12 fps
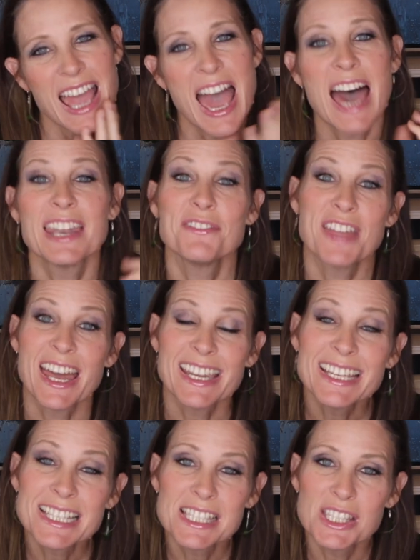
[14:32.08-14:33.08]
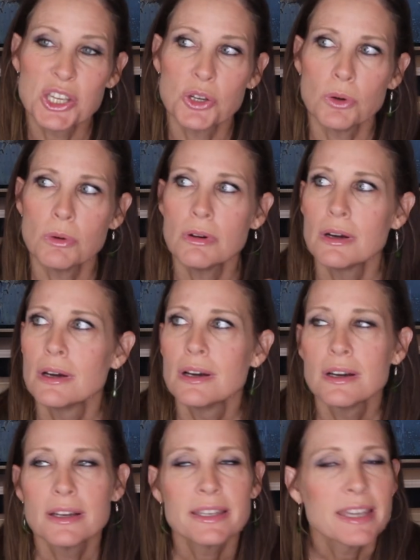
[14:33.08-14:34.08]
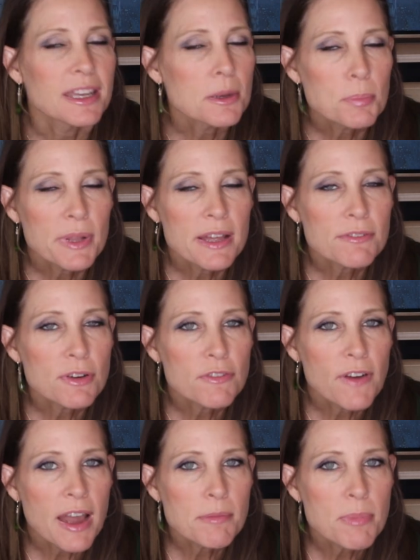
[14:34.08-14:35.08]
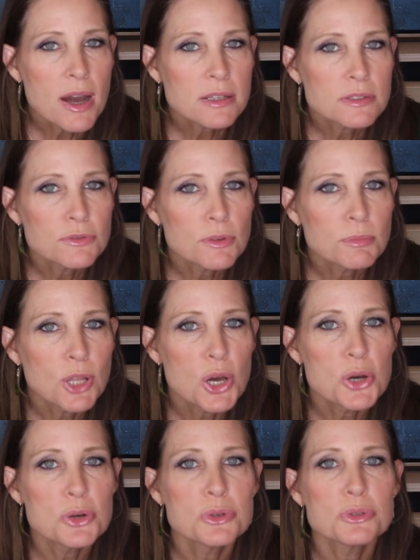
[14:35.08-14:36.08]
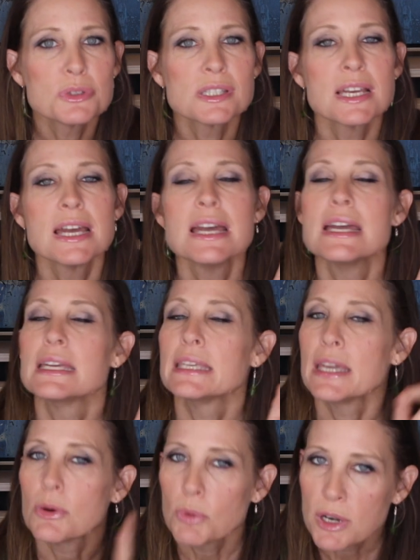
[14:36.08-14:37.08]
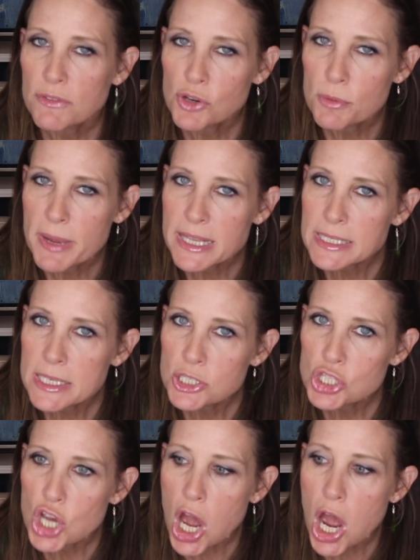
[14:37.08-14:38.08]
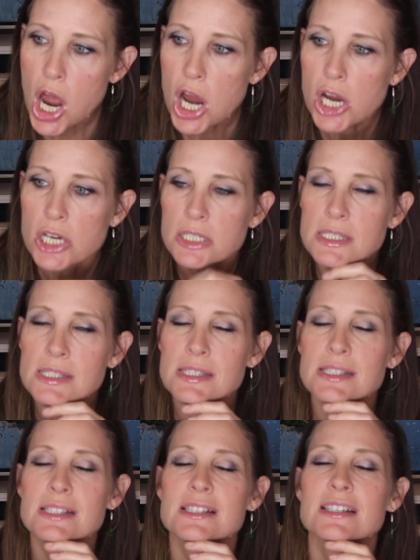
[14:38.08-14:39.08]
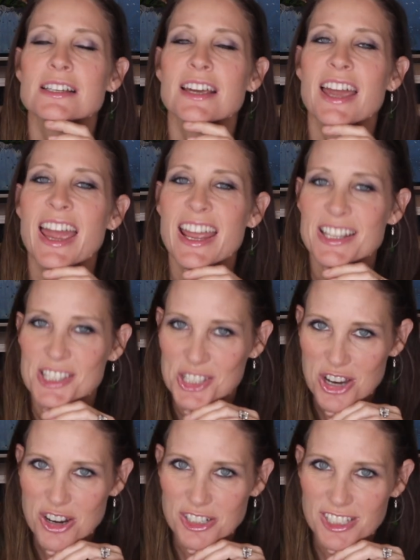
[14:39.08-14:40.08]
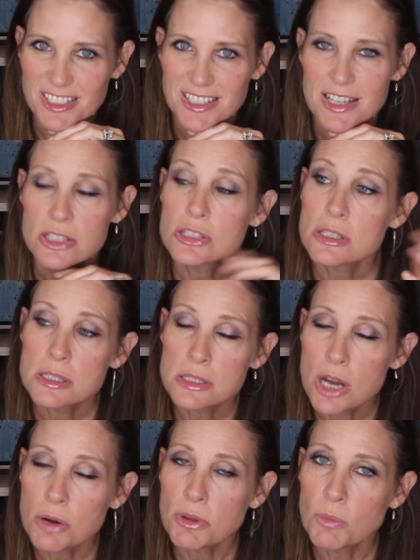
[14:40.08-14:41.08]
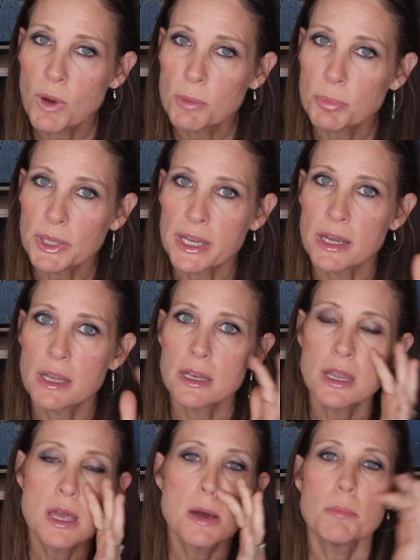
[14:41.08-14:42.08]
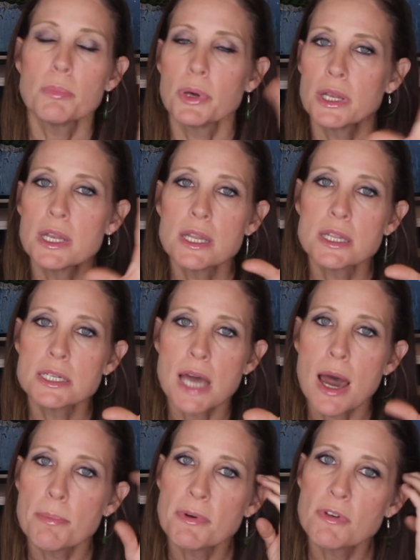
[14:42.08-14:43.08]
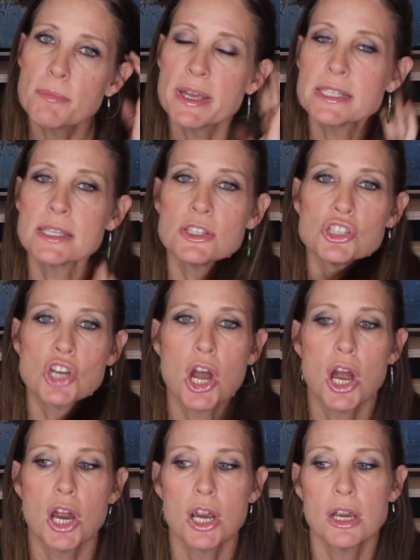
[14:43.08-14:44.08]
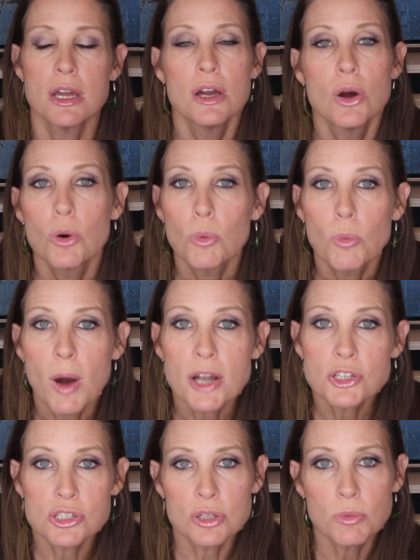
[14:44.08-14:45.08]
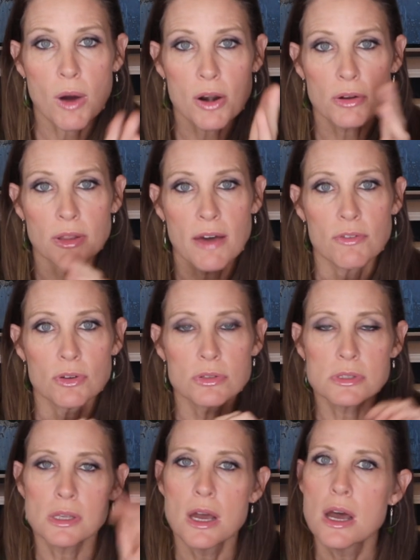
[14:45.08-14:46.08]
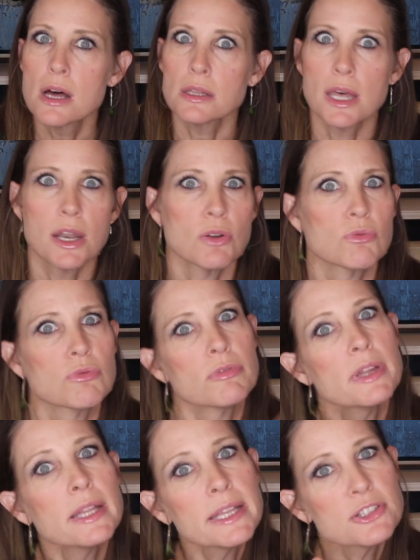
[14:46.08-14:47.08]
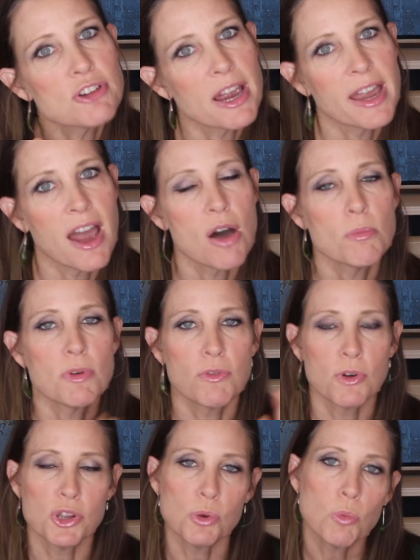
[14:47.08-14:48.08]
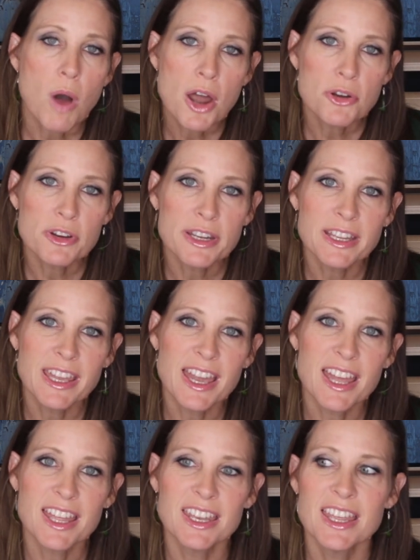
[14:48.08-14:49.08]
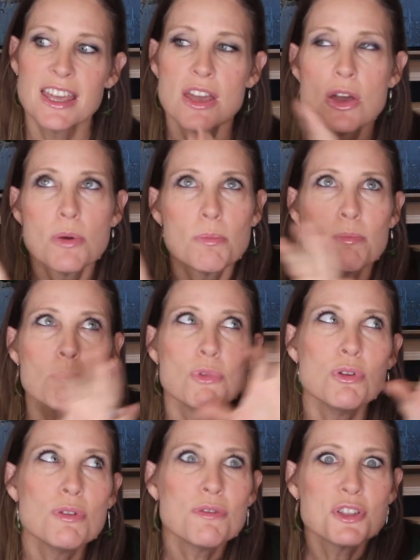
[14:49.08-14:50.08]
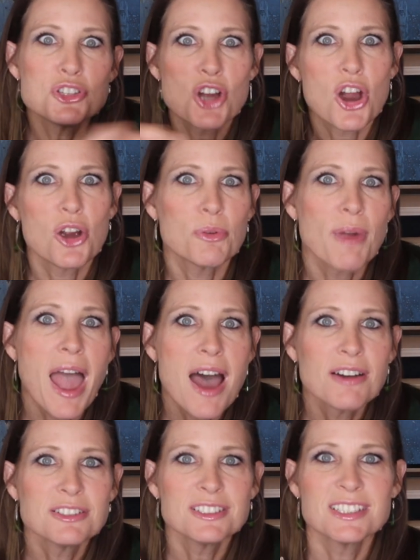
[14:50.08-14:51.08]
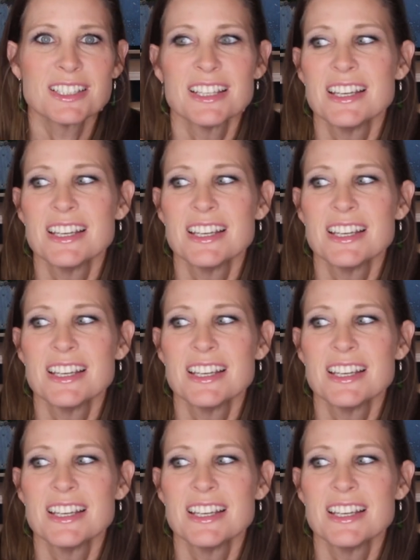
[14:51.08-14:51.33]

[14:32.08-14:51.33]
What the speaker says: And if that is you, get a plant for $5 from Lowe's, get one of your mason jars, and start. Just start with one plant, put it in the top of a mason jar, watch the water levels, let it really dry out before you water it again, move the jar around,